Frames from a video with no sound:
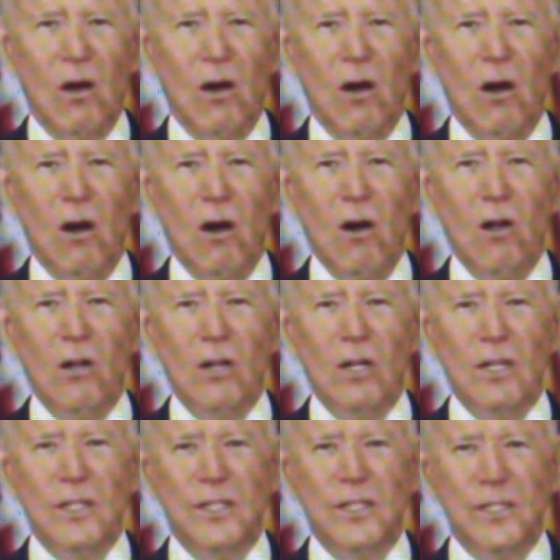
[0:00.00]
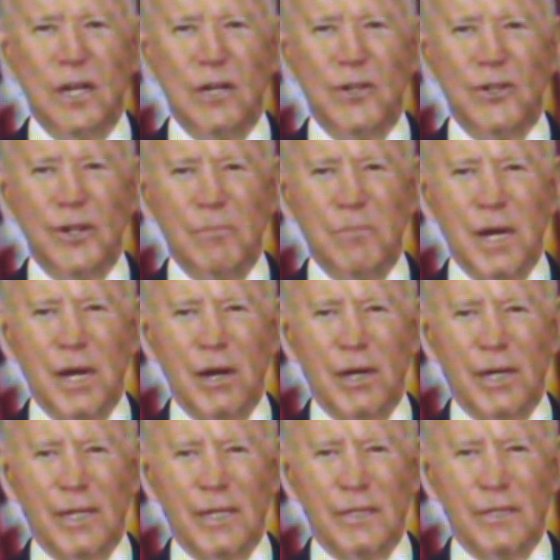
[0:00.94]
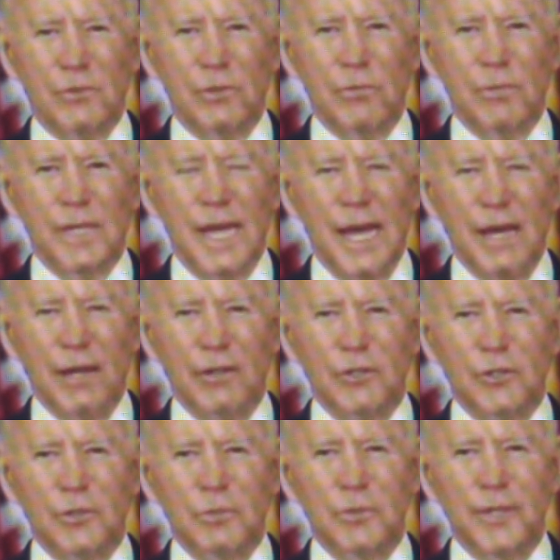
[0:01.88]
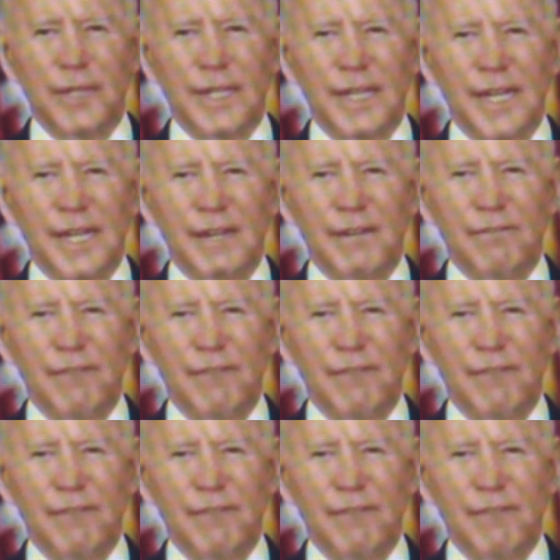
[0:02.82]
All adult Americans will be eligible to get a